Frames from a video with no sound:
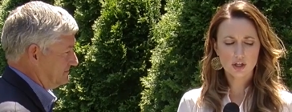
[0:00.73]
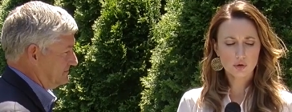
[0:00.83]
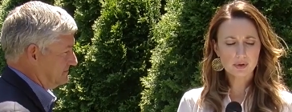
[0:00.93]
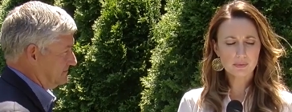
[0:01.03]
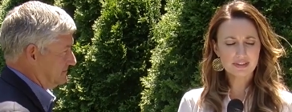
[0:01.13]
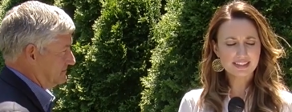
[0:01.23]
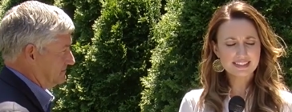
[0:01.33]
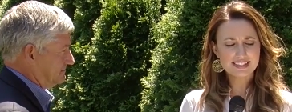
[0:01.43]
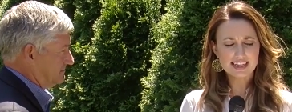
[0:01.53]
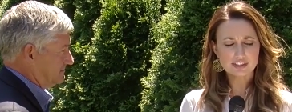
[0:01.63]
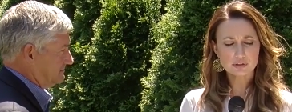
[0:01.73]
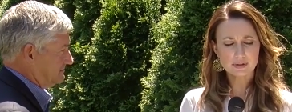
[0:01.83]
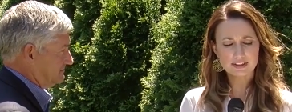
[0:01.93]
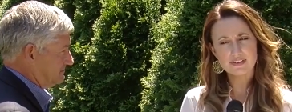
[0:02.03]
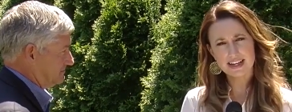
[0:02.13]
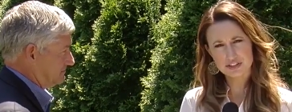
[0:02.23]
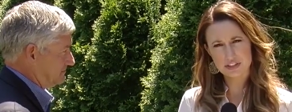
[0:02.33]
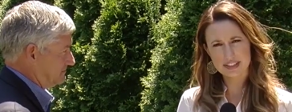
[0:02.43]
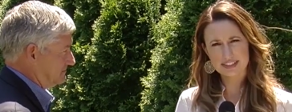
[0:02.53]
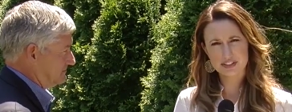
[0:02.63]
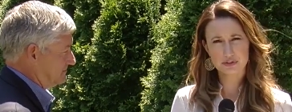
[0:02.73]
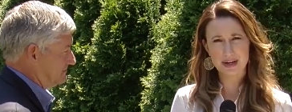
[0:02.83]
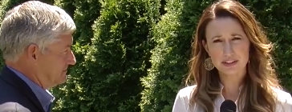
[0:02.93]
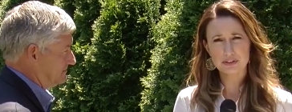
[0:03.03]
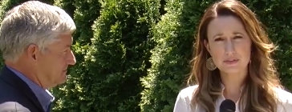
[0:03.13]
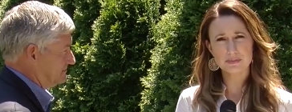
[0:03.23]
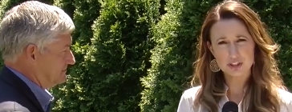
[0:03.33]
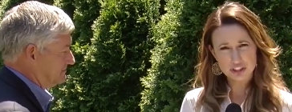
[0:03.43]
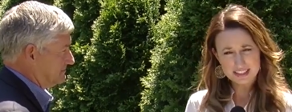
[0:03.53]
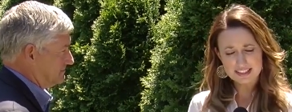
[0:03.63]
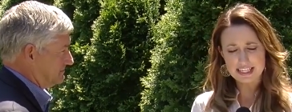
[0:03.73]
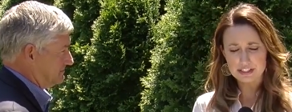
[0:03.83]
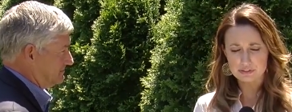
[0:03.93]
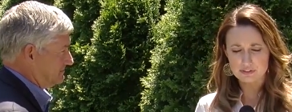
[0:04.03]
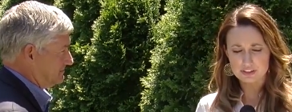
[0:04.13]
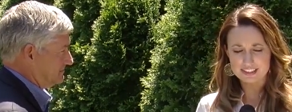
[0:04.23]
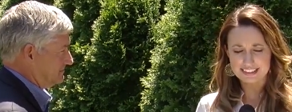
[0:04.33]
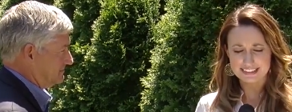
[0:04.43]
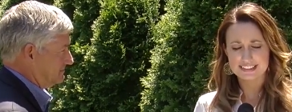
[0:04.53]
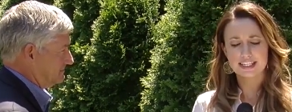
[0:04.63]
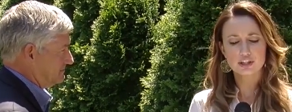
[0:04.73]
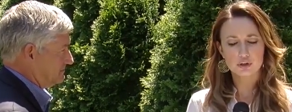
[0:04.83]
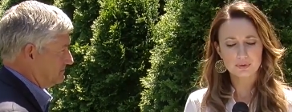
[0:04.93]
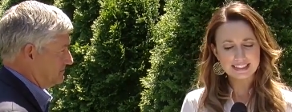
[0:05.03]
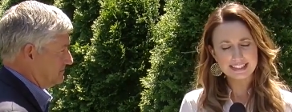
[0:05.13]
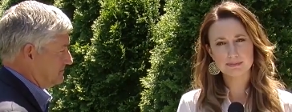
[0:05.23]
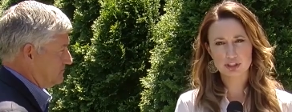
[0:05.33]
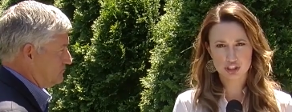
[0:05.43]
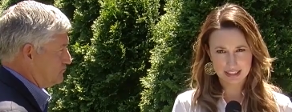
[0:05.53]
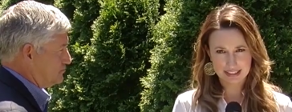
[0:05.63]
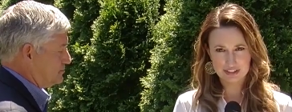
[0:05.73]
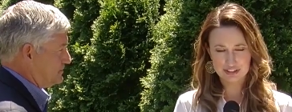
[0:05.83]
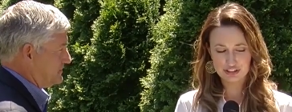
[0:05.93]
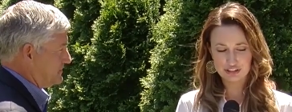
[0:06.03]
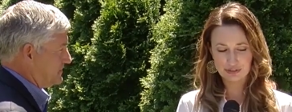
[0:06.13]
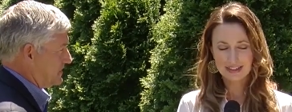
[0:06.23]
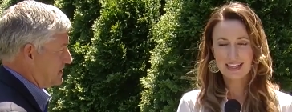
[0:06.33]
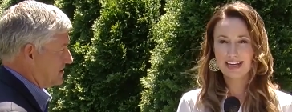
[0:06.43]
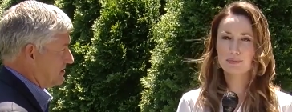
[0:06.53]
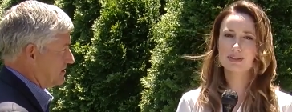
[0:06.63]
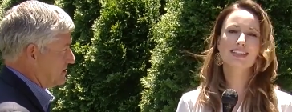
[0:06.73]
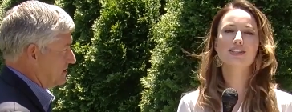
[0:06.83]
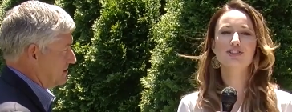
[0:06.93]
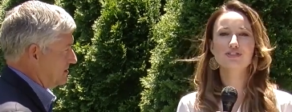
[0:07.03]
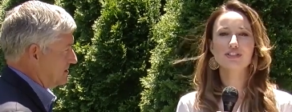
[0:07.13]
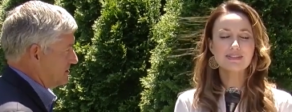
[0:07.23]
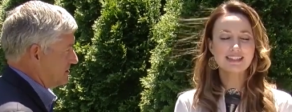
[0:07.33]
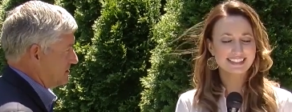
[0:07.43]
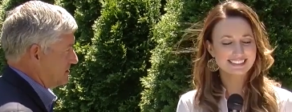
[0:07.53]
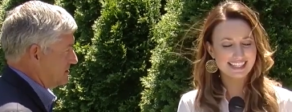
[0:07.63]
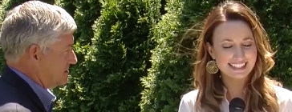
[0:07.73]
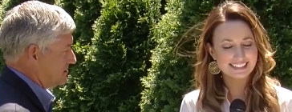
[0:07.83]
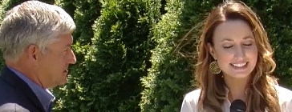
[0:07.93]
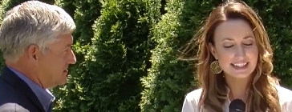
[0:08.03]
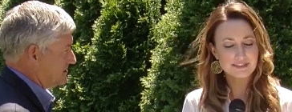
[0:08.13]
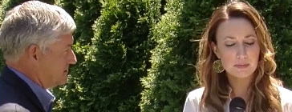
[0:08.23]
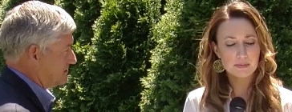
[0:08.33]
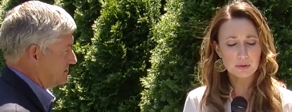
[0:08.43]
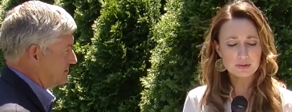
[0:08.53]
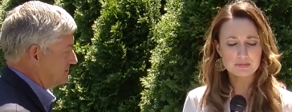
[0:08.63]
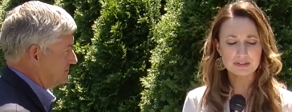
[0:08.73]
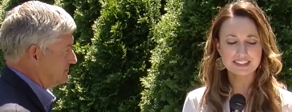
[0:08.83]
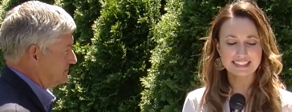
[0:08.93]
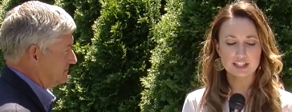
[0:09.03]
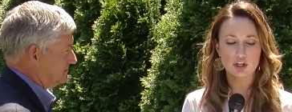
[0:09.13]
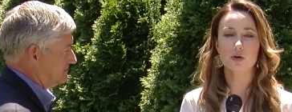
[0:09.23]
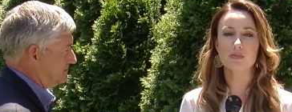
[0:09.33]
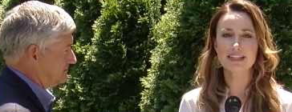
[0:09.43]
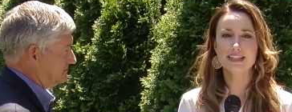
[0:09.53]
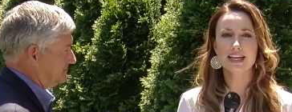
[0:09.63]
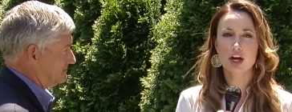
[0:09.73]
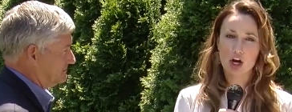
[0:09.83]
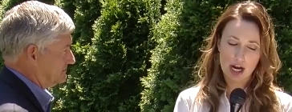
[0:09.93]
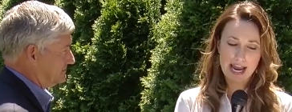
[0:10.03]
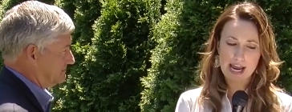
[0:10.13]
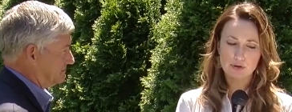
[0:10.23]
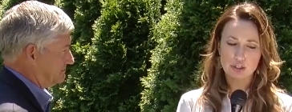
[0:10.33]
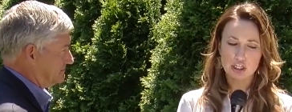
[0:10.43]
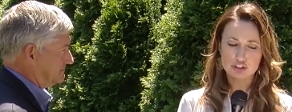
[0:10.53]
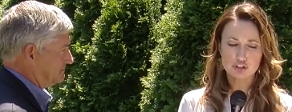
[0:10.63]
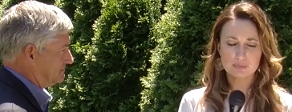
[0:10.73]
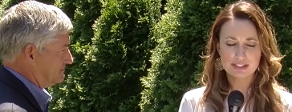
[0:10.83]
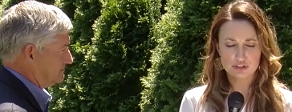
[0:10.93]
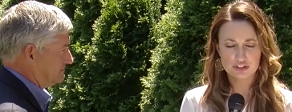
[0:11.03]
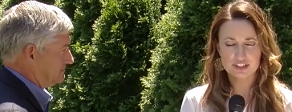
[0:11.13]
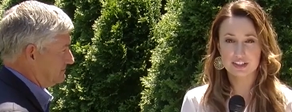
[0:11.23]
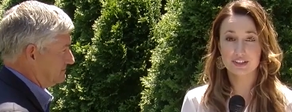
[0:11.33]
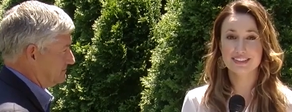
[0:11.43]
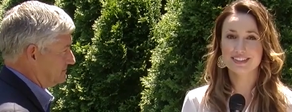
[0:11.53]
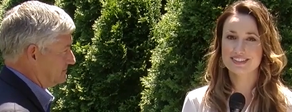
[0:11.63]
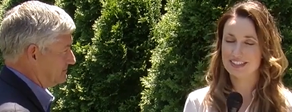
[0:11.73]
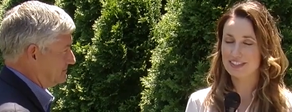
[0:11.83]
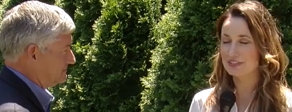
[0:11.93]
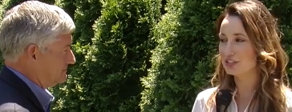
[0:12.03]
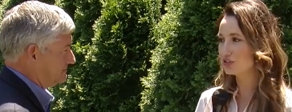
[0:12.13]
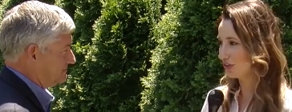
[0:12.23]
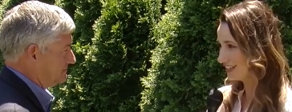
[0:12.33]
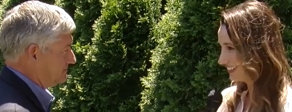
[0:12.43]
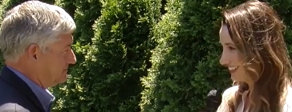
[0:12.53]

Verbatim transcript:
Speaker 1: We are with Dr. Rick Foster. He is the director of the Michigan State University's Greening Michigan Institute. And what's extremely exciting is that they've proposed building an urban agriculture research center in the city of Detroit.